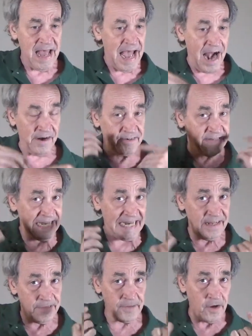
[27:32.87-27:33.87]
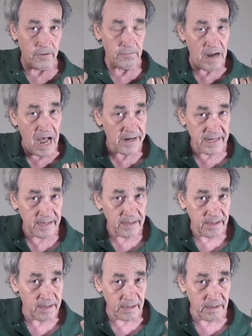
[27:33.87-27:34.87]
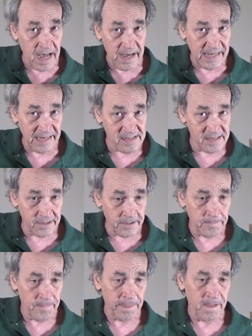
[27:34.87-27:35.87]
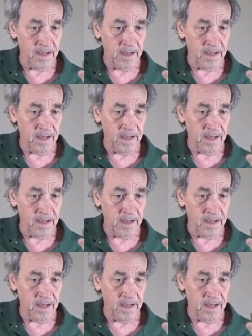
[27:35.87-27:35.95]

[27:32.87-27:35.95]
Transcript: Our teeth are rotting a lot easier,